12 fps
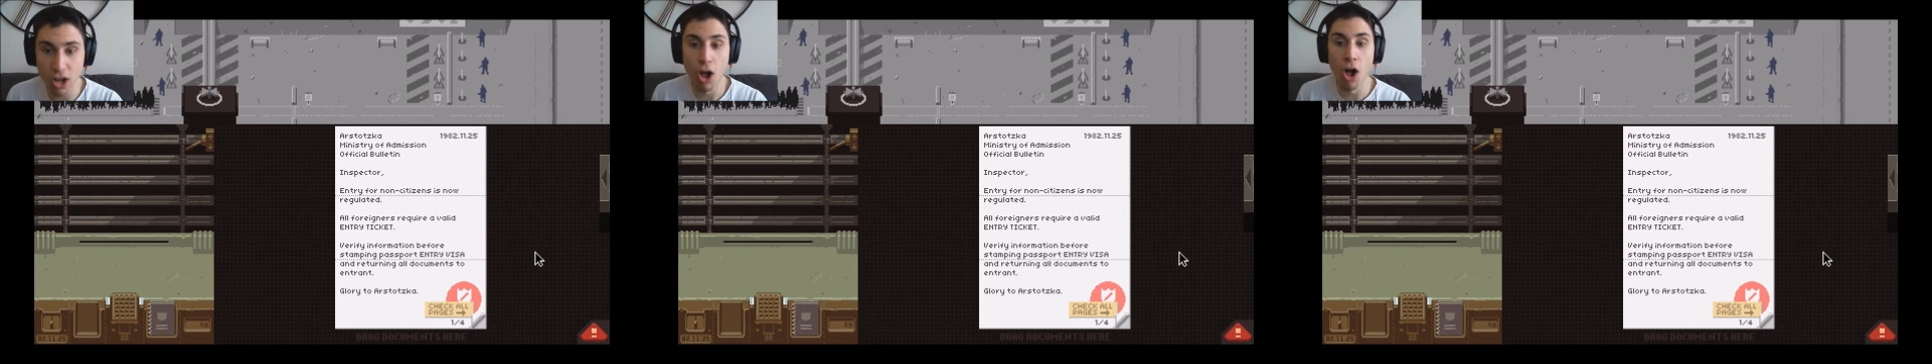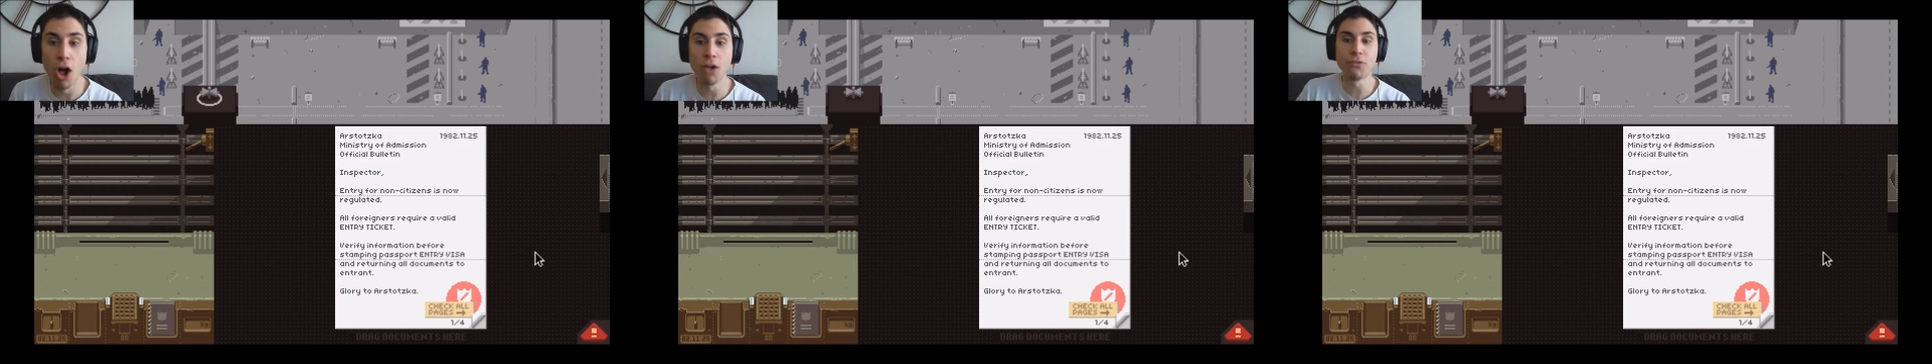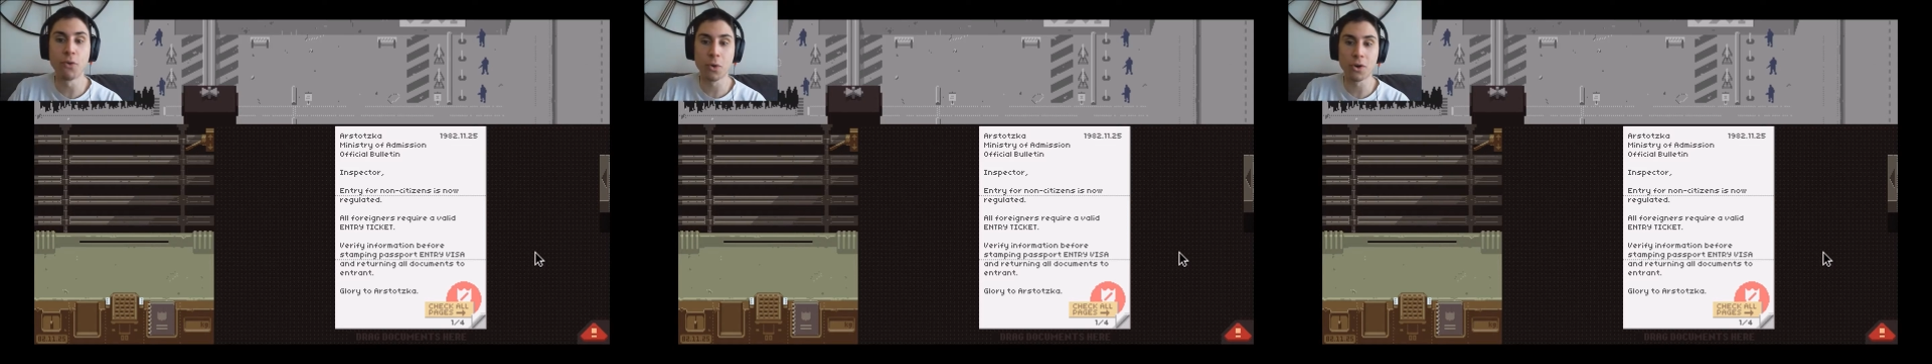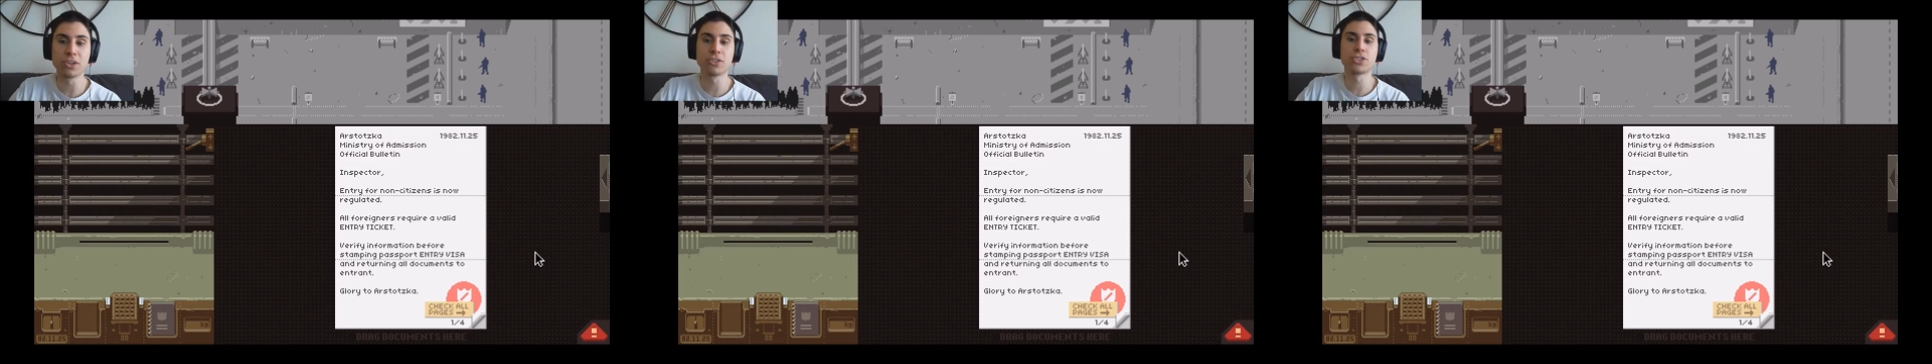All
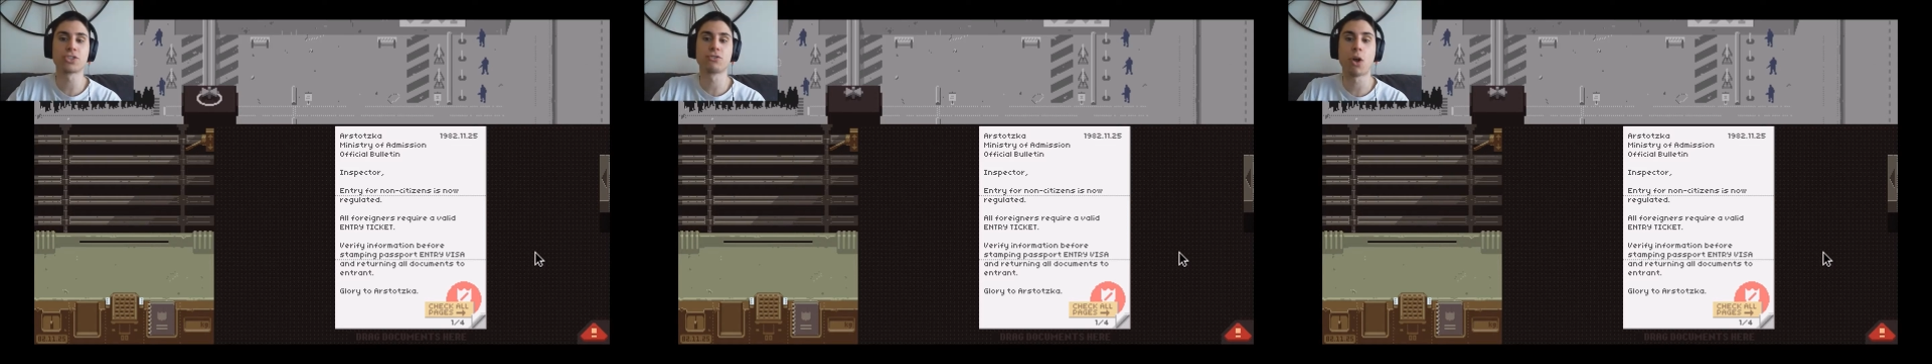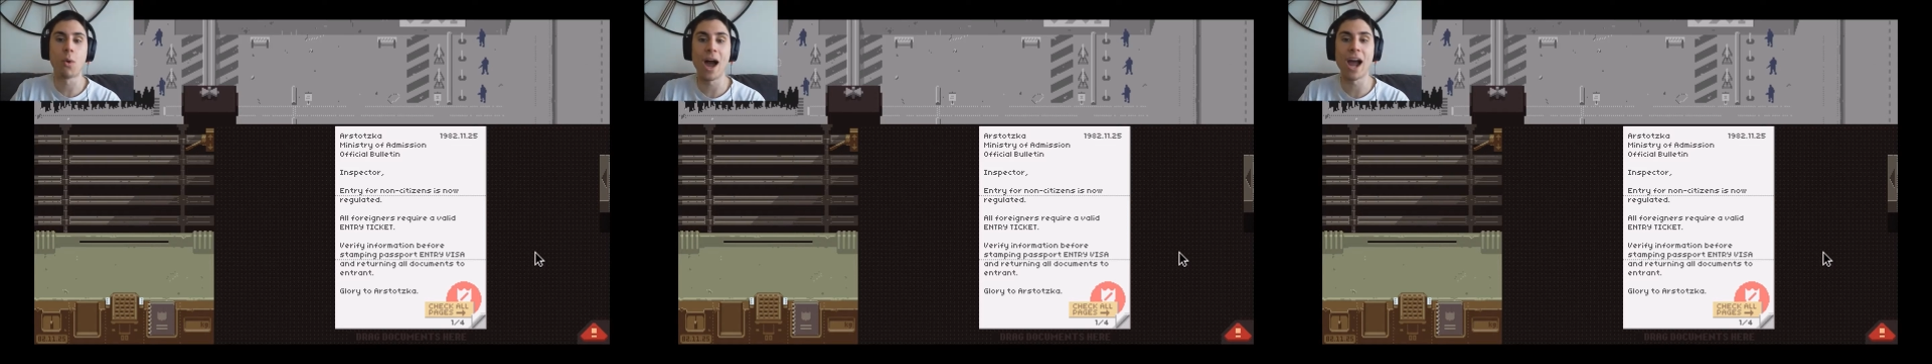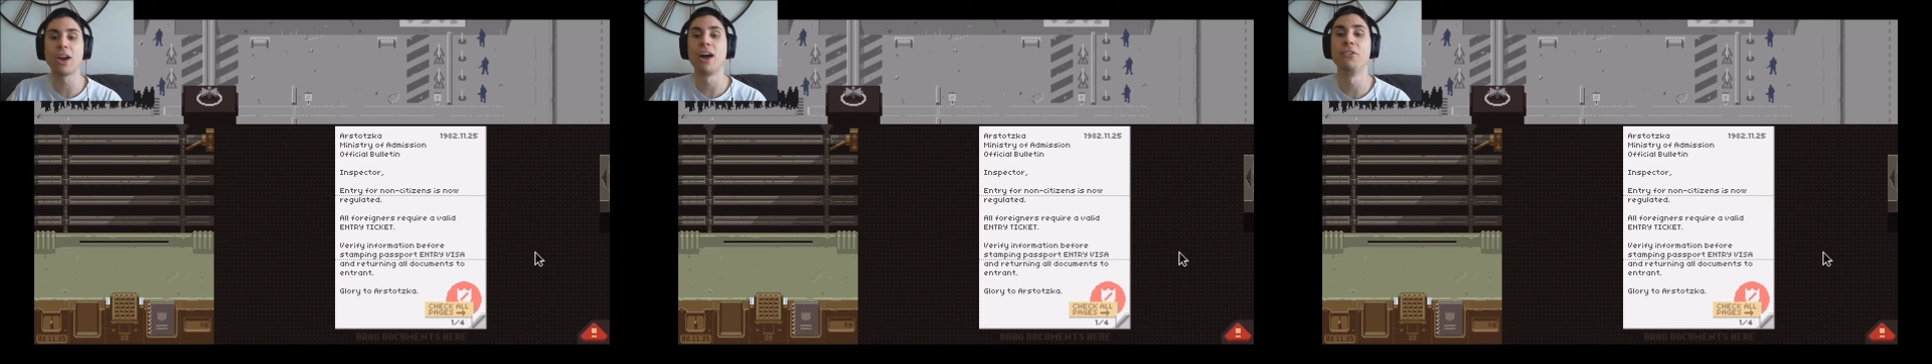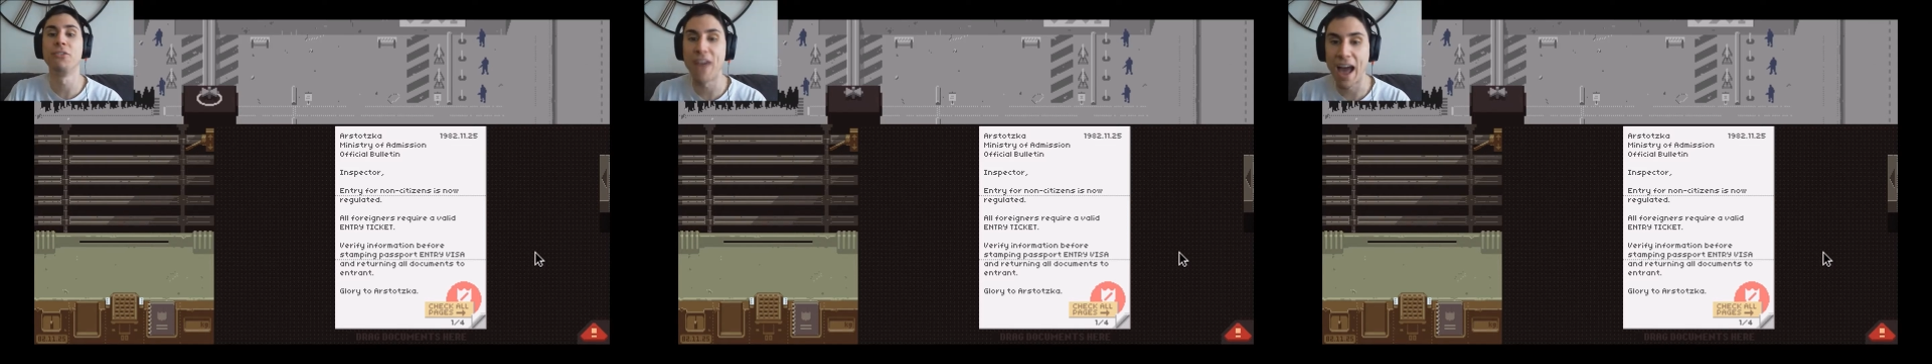foreigners require a
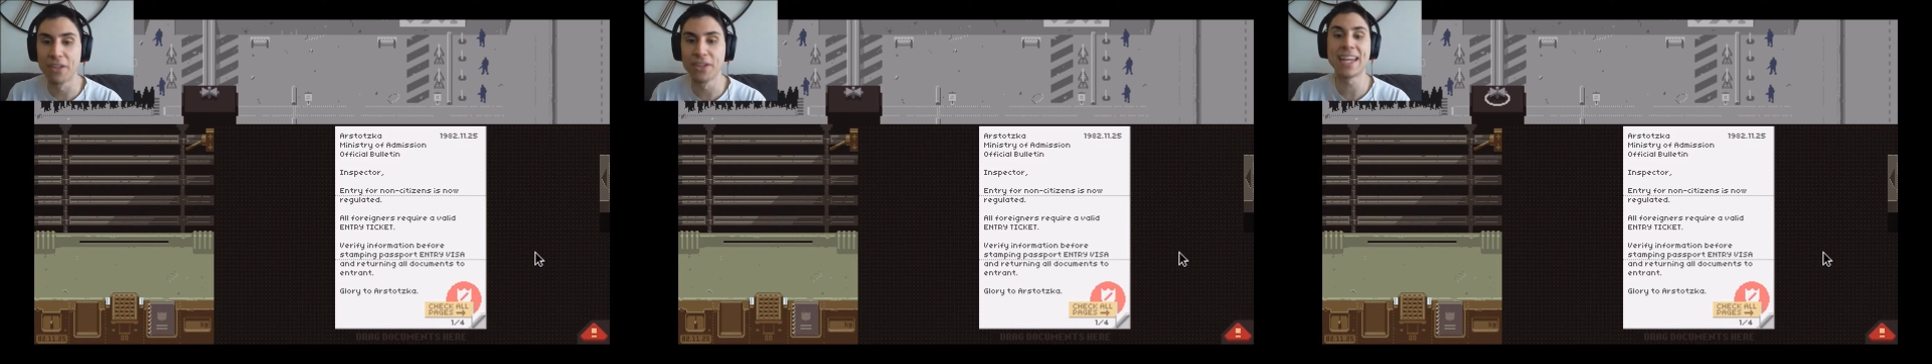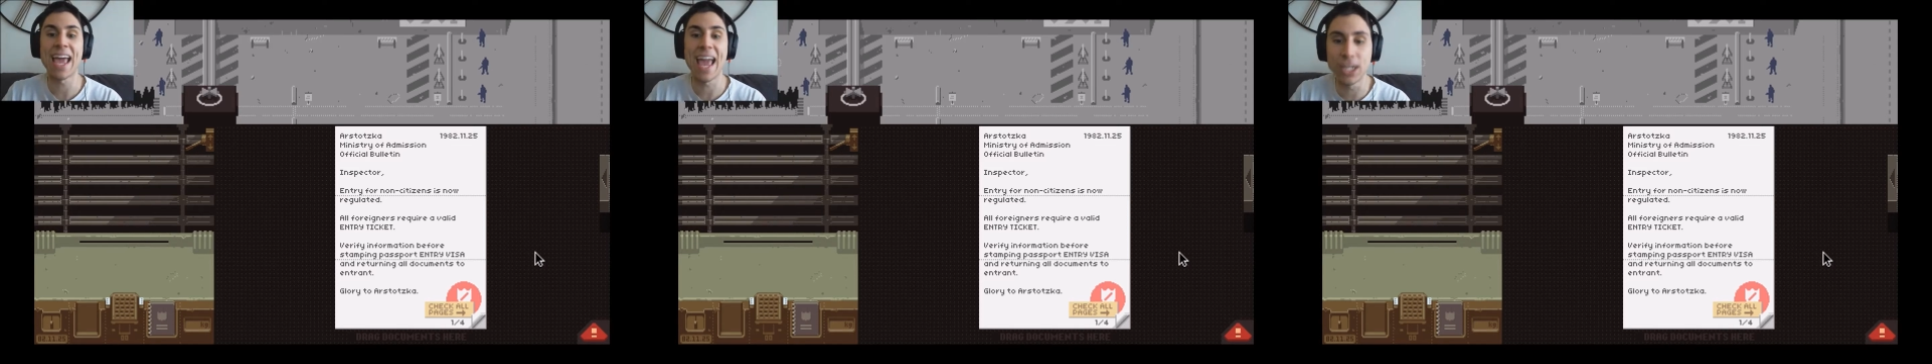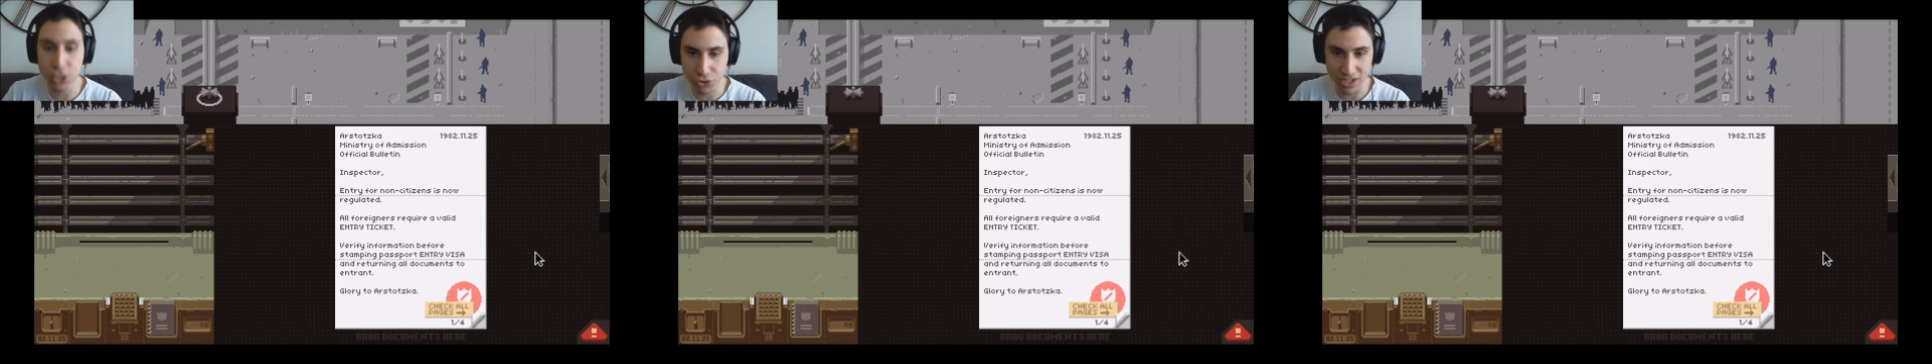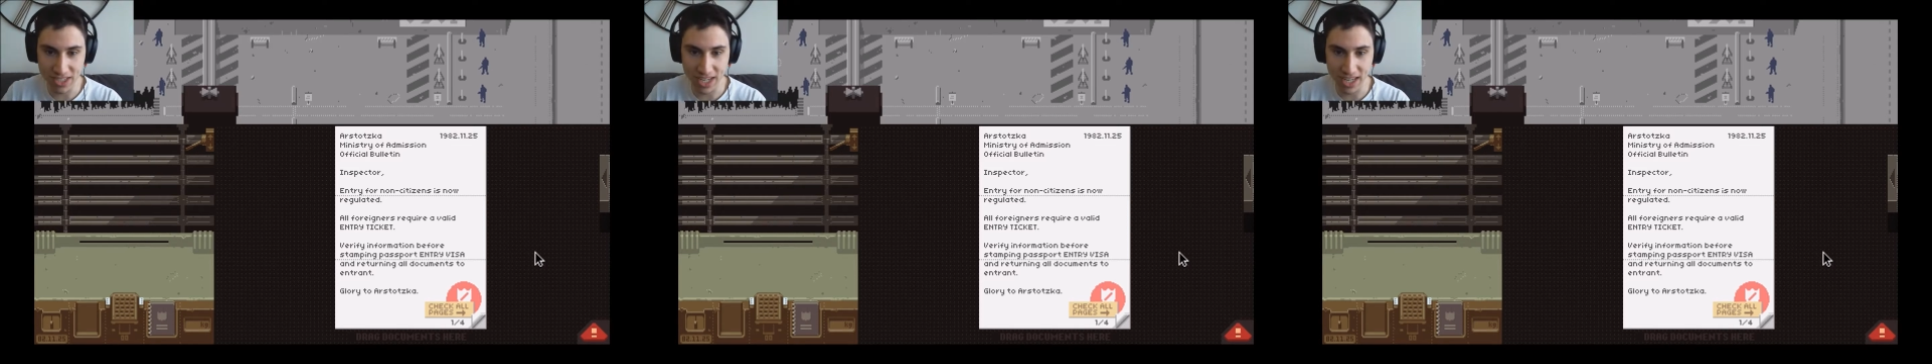valid
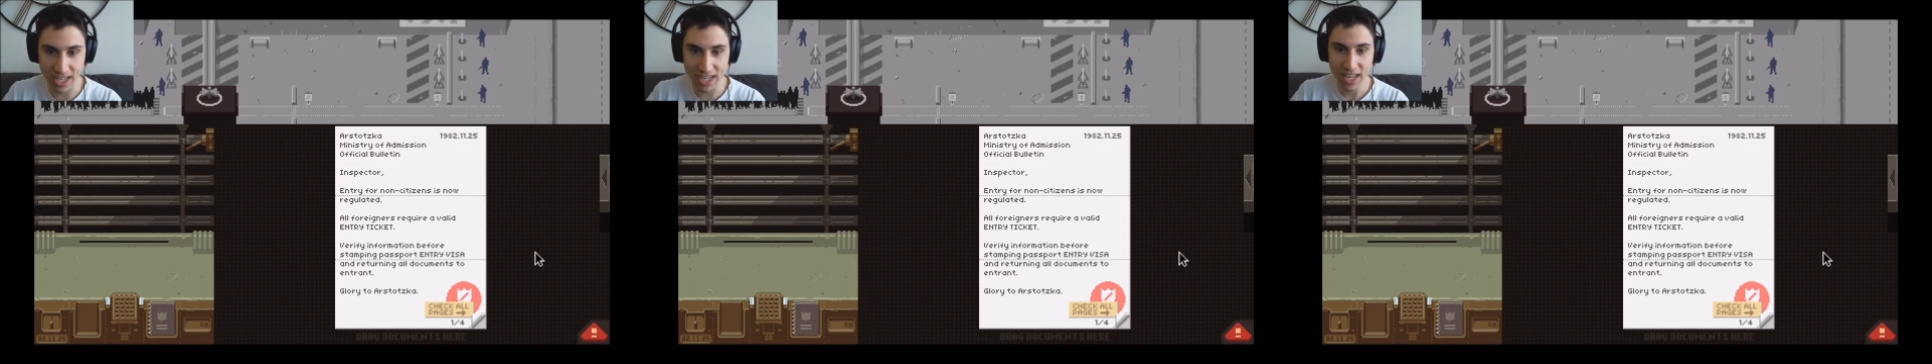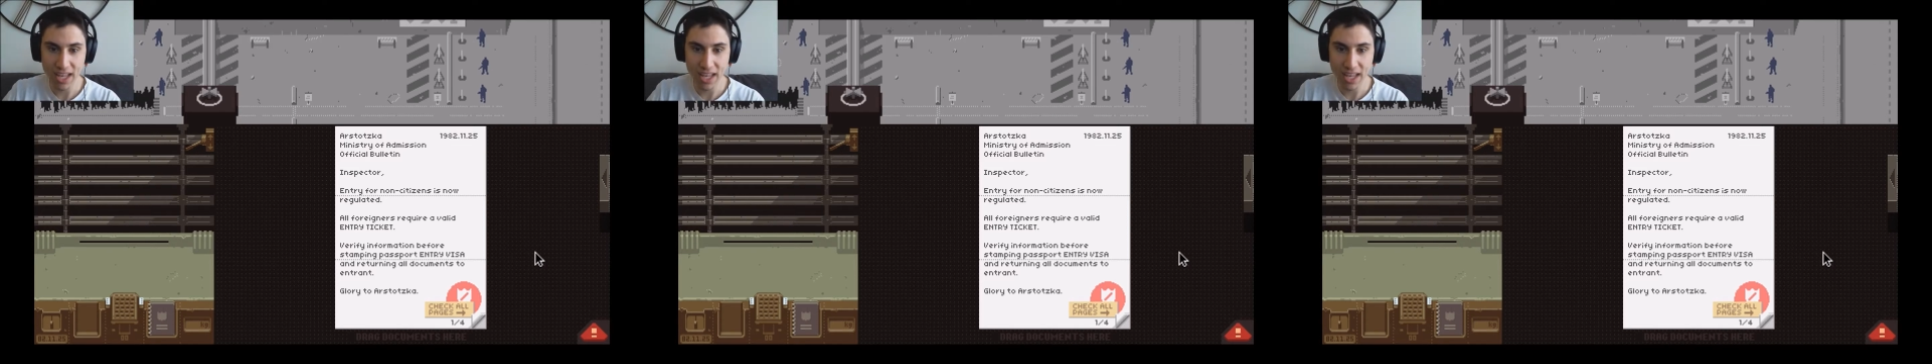entry ticket.